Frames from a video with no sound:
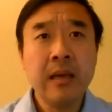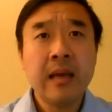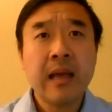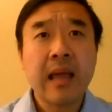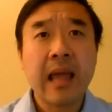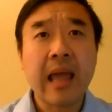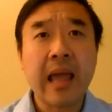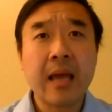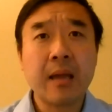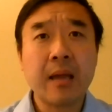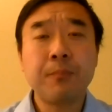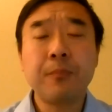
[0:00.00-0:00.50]

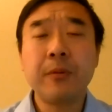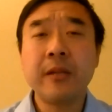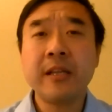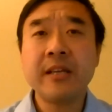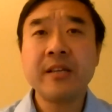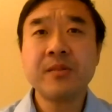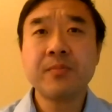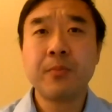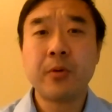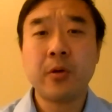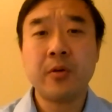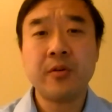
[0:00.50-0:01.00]
And
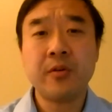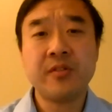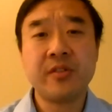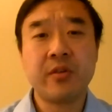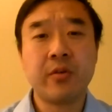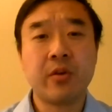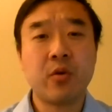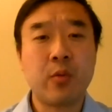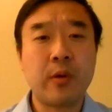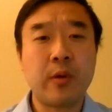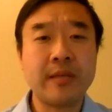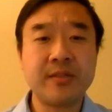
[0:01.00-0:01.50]
please post
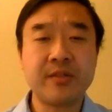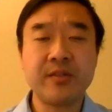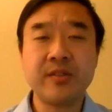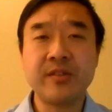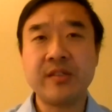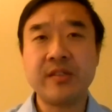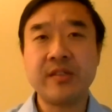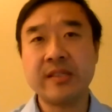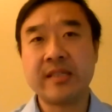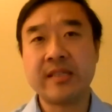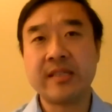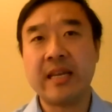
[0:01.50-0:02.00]
your
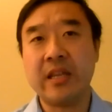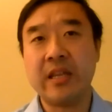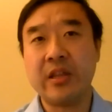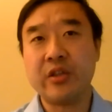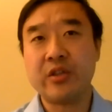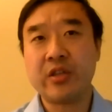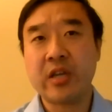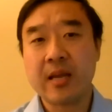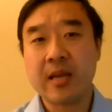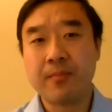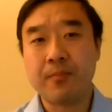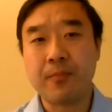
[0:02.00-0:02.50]
questions inside of the
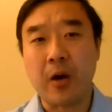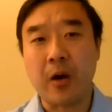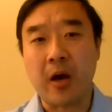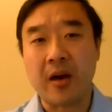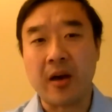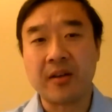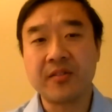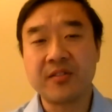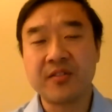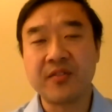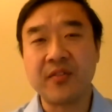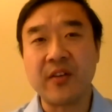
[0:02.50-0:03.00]
chat
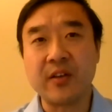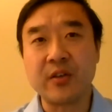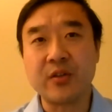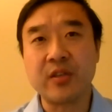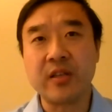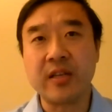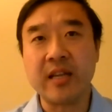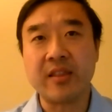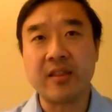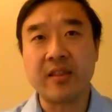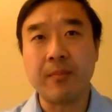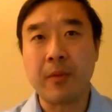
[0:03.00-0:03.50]
box
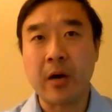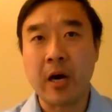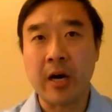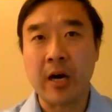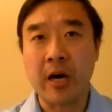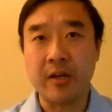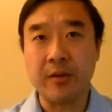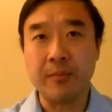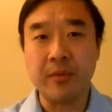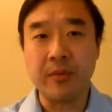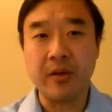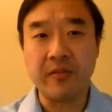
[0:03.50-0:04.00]
function at the
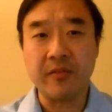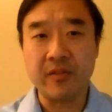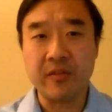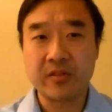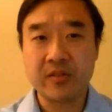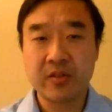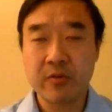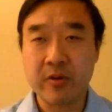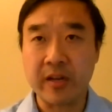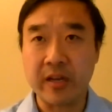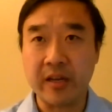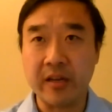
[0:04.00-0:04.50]
bottom of the
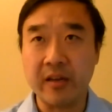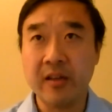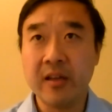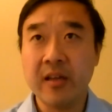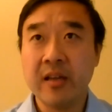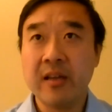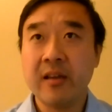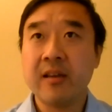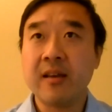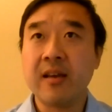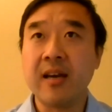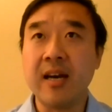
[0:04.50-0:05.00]
screen.
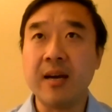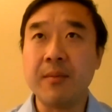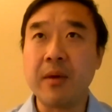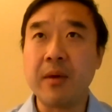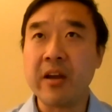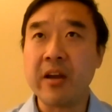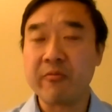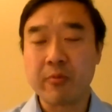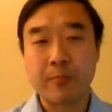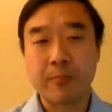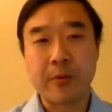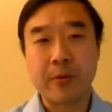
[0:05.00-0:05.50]

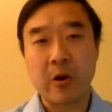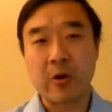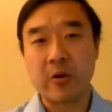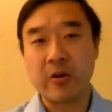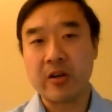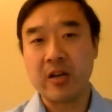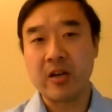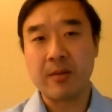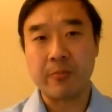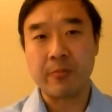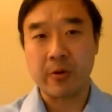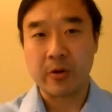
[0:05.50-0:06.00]
I've prepared a
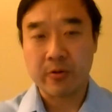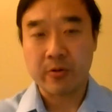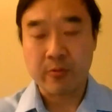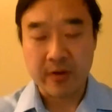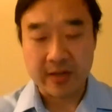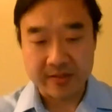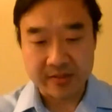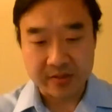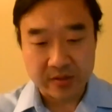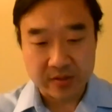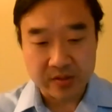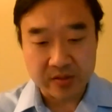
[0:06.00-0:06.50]
number of
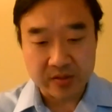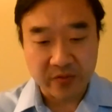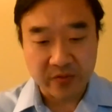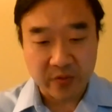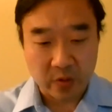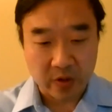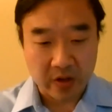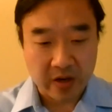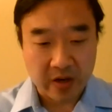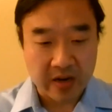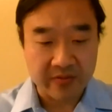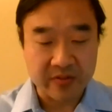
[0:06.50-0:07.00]
questions
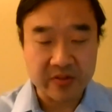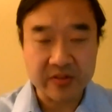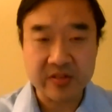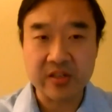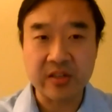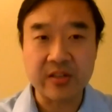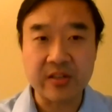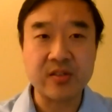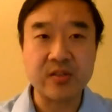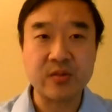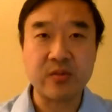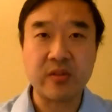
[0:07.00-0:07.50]
for
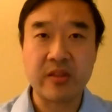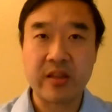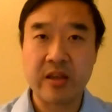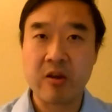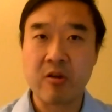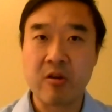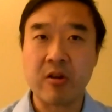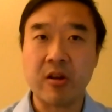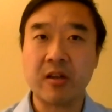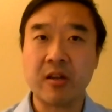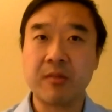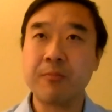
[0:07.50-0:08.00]
conversations with
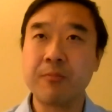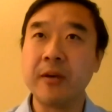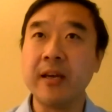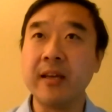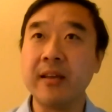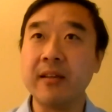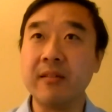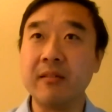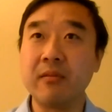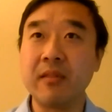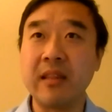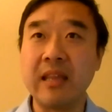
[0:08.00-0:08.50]
Eric,
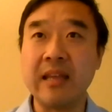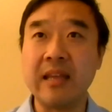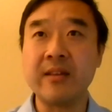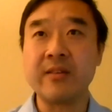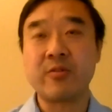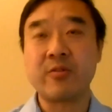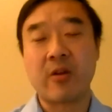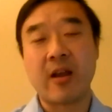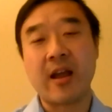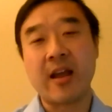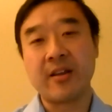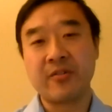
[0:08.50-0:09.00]
but the
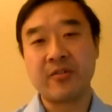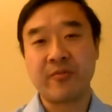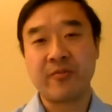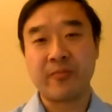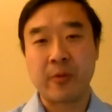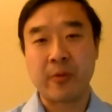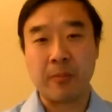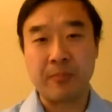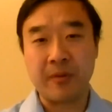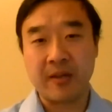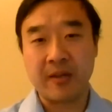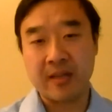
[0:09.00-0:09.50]
interactive
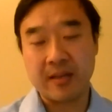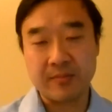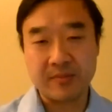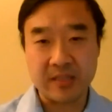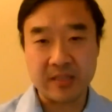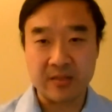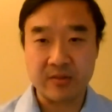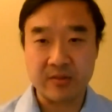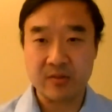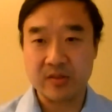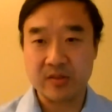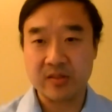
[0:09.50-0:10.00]
part becomes
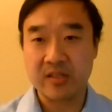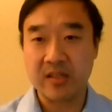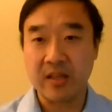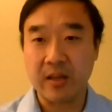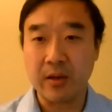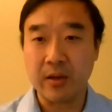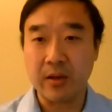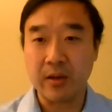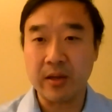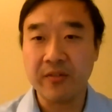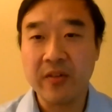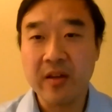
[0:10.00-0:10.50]
interesting
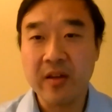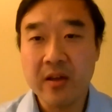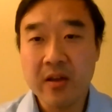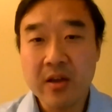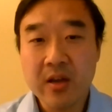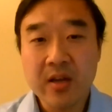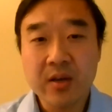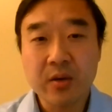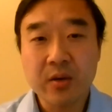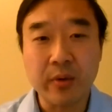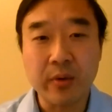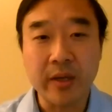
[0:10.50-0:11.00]
if
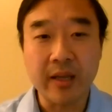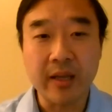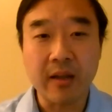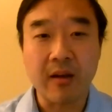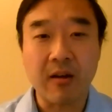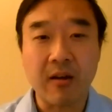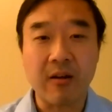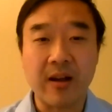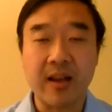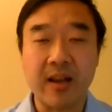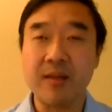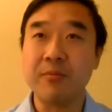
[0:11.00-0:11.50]
we
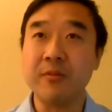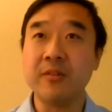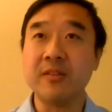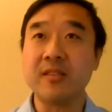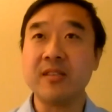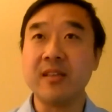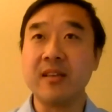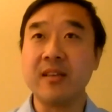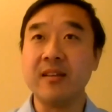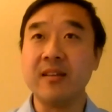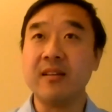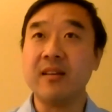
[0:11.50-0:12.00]
are able
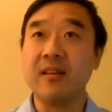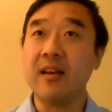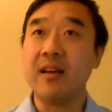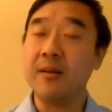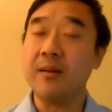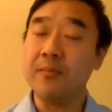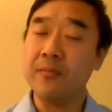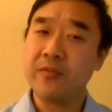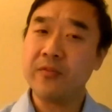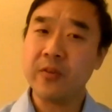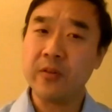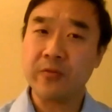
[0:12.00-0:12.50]
to
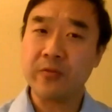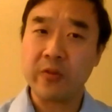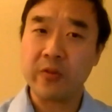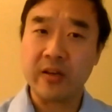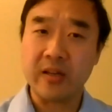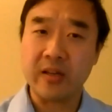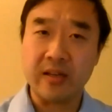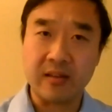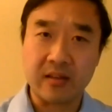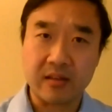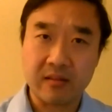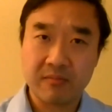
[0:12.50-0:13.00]
feel free
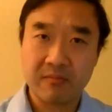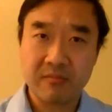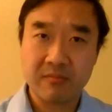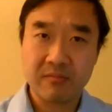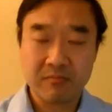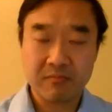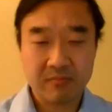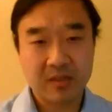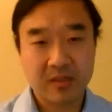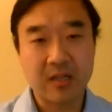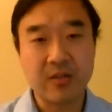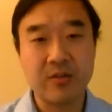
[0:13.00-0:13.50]
to
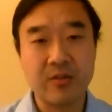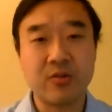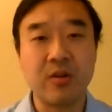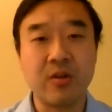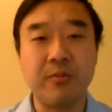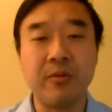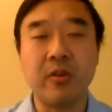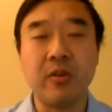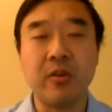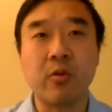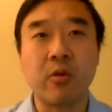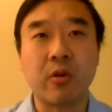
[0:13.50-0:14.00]

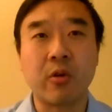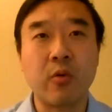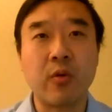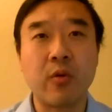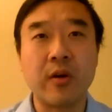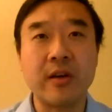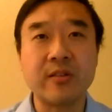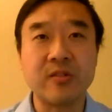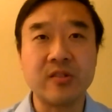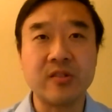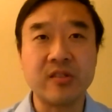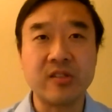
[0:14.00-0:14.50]
contribute your
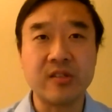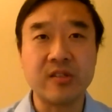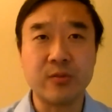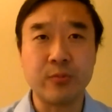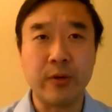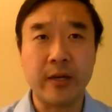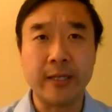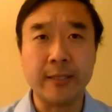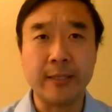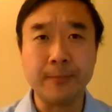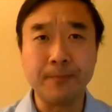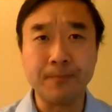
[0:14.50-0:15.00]
questions as
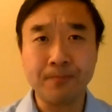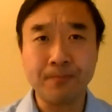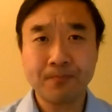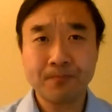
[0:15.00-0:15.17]
well.